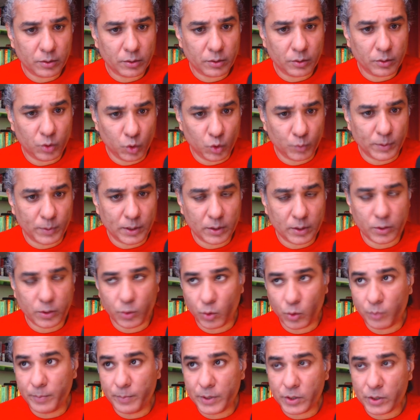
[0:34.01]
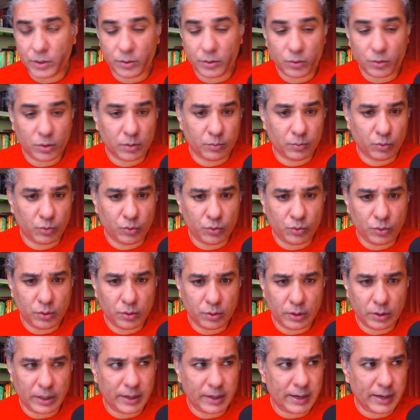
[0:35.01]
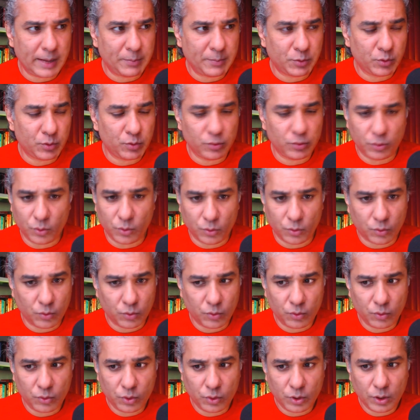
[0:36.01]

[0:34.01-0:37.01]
human crewed mission to the moon anytime soon? No.